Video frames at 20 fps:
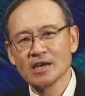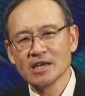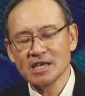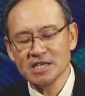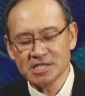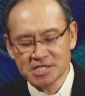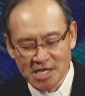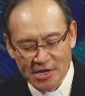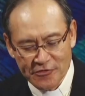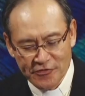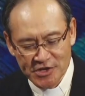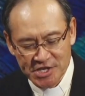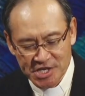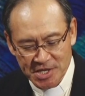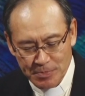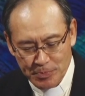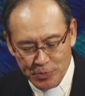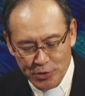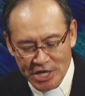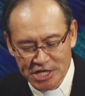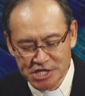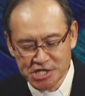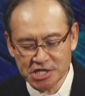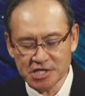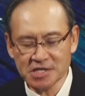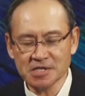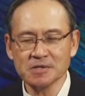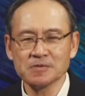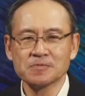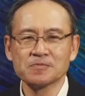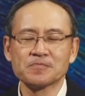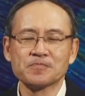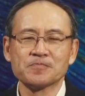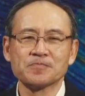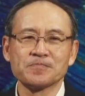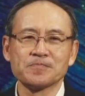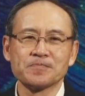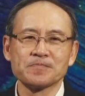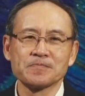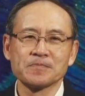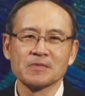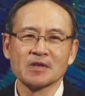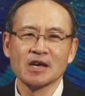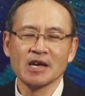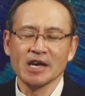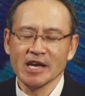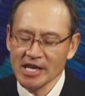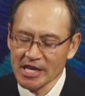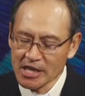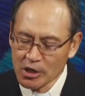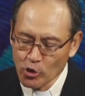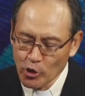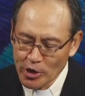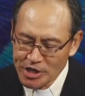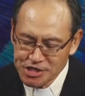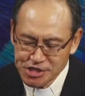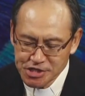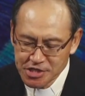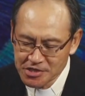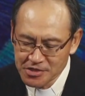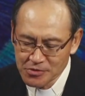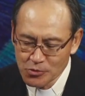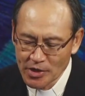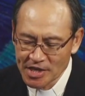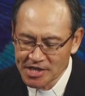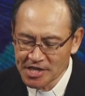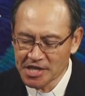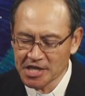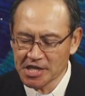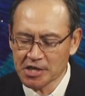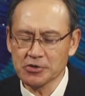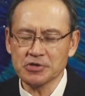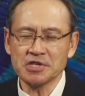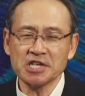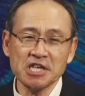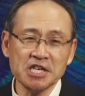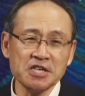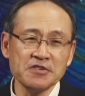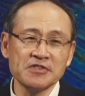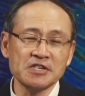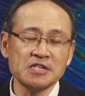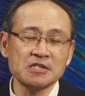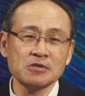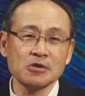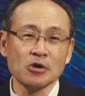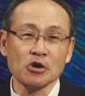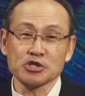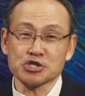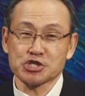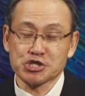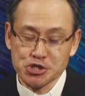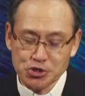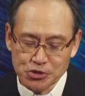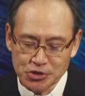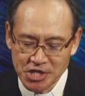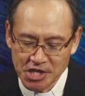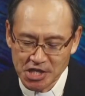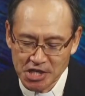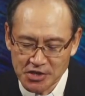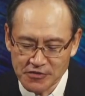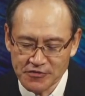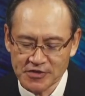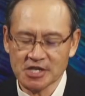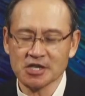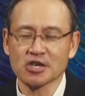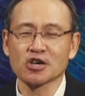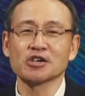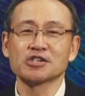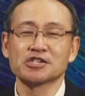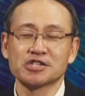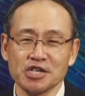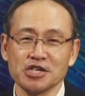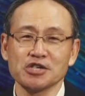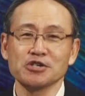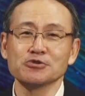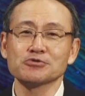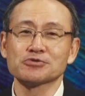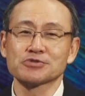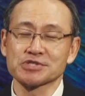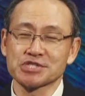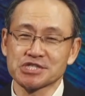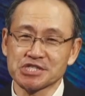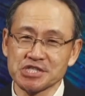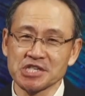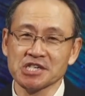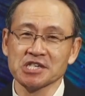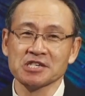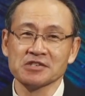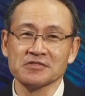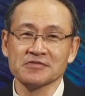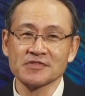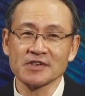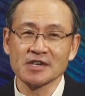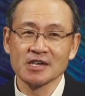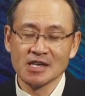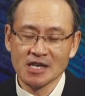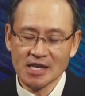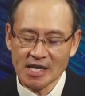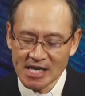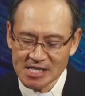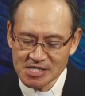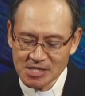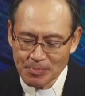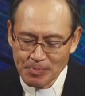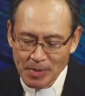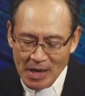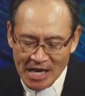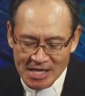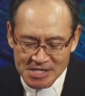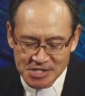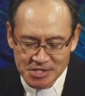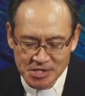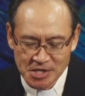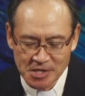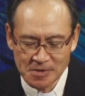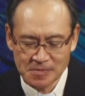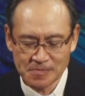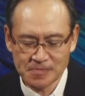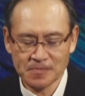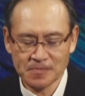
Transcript: He suffered depression. He questioned whether he could even or should even continue to serve as a pastor.